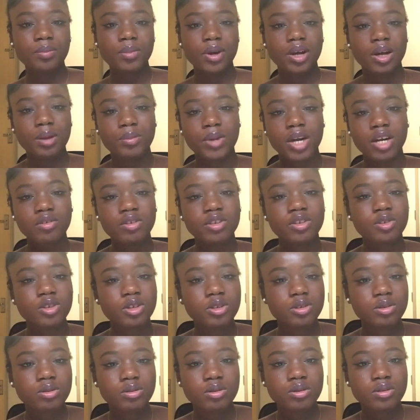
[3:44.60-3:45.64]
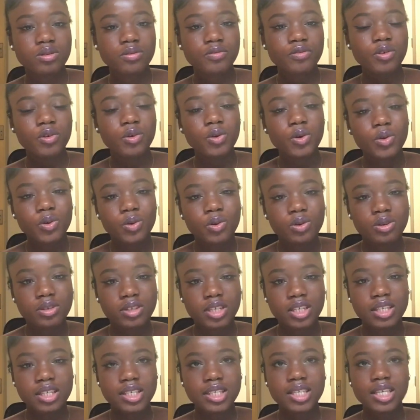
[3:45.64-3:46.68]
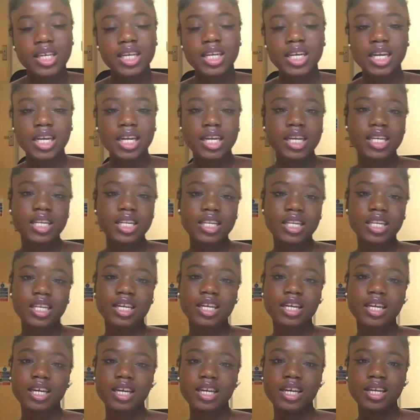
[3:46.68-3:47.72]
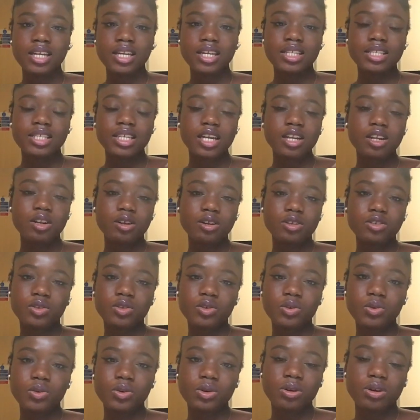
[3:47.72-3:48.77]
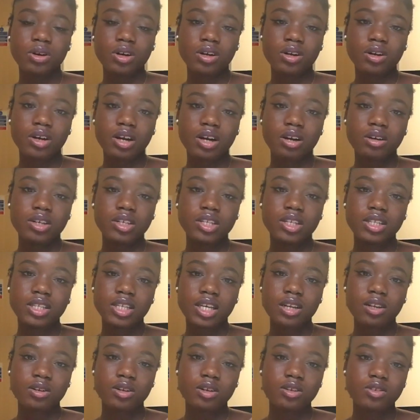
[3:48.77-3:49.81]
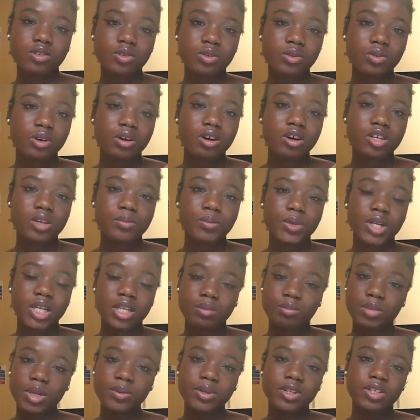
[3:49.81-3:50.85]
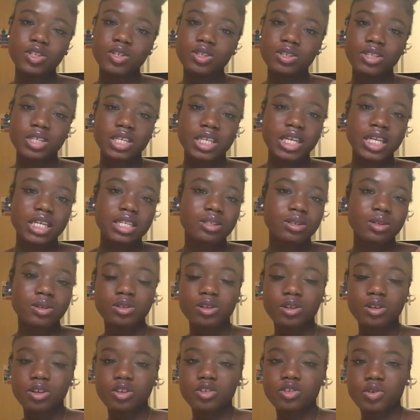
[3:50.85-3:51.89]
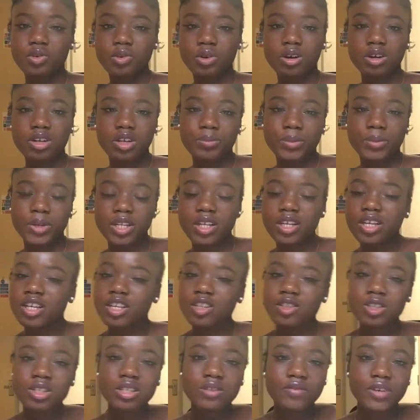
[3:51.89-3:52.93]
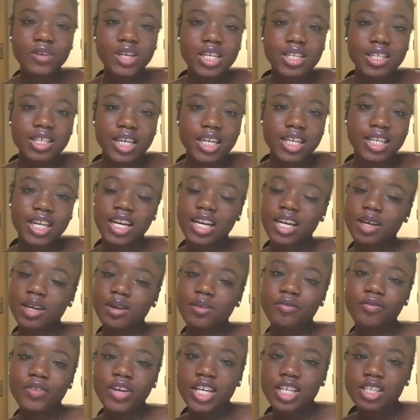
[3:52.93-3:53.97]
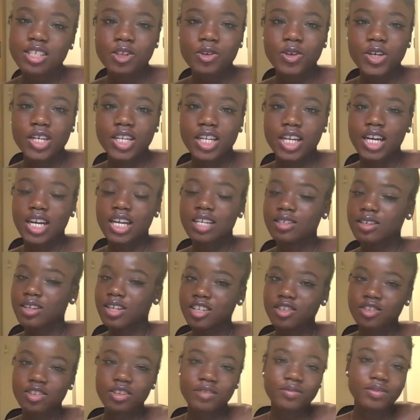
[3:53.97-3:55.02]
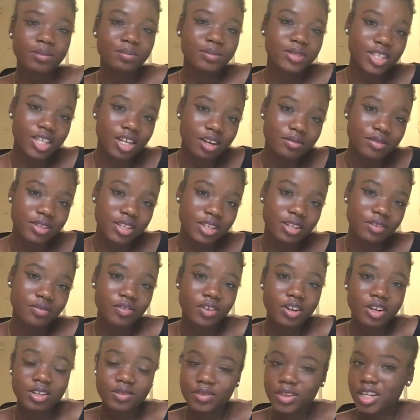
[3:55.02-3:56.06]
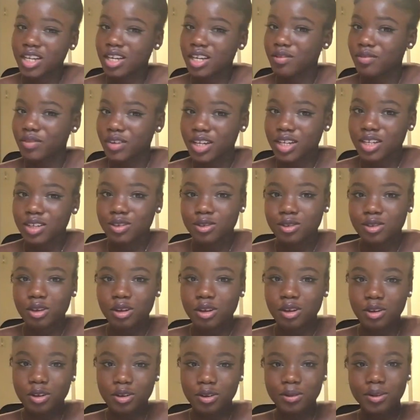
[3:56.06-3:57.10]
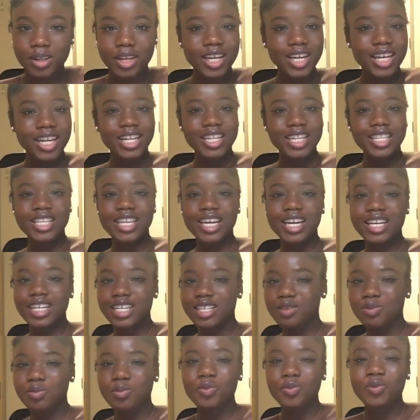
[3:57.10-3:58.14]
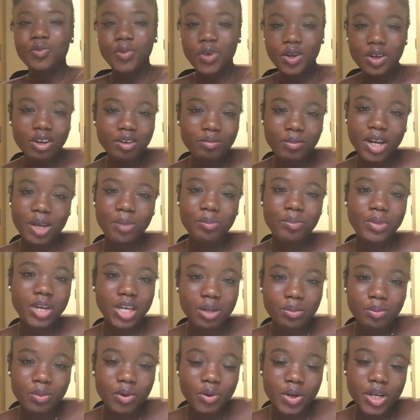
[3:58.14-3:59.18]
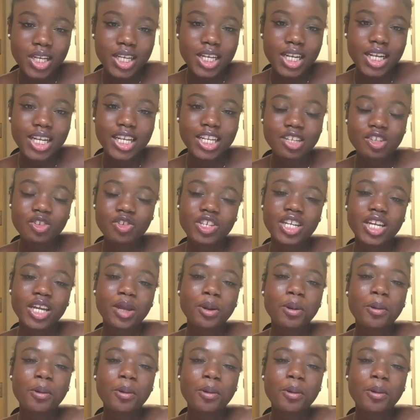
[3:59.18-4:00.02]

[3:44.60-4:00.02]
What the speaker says: Aristotle's four causes in the teleological argument, maybe to use it against the ontological argument, just things like that. Things are not in isolation of themselves in philosophy and ethics. So that is one of my main points, literally